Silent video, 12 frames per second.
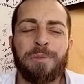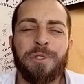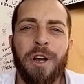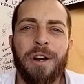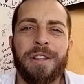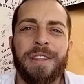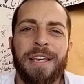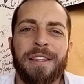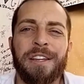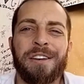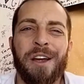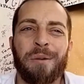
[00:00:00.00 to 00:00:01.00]
i'm starting to
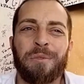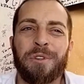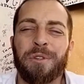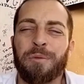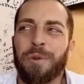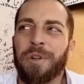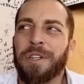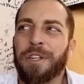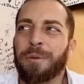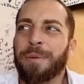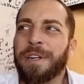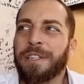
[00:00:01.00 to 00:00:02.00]
think the numbers were
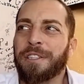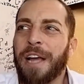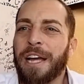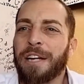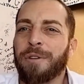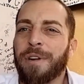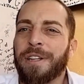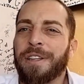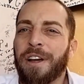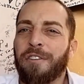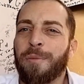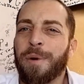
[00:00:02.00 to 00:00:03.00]
a little bit
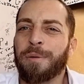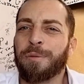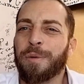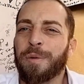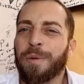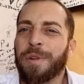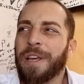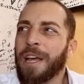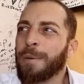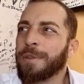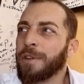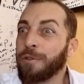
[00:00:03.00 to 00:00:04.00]
exaggerated the government what
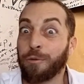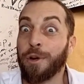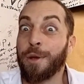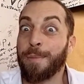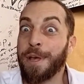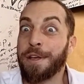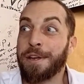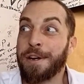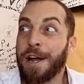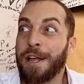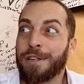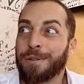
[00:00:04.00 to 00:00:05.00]
they come up with three
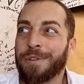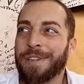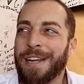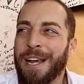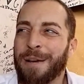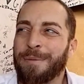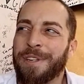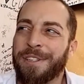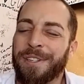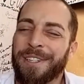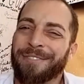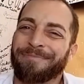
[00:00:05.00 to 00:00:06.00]
billion dollars worth of
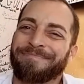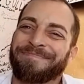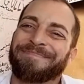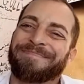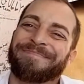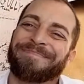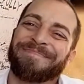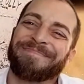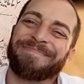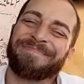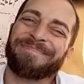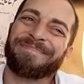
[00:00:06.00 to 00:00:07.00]
damage
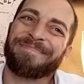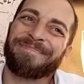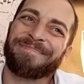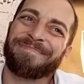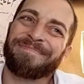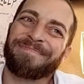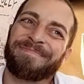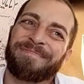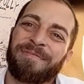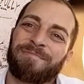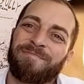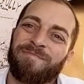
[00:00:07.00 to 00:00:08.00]

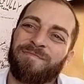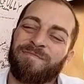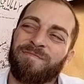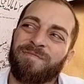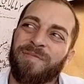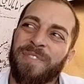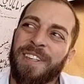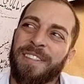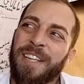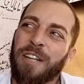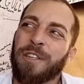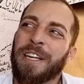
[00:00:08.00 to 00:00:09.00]
mm,
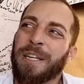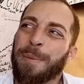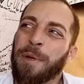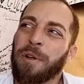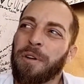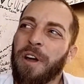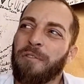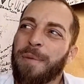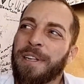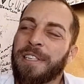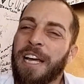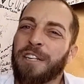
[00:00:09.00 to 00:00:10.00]
sounds like a typical
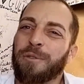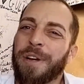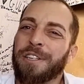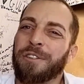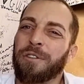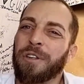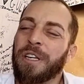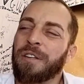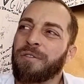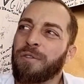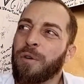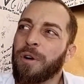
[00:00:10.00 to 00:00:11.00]
government exaggeration
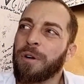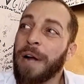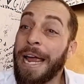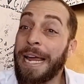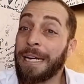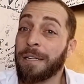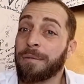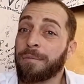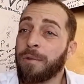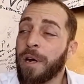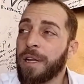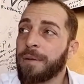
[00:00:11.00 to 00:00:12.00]
looking for aid
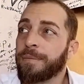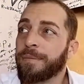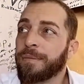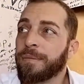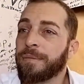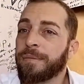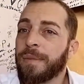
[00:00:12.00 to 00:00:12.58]
right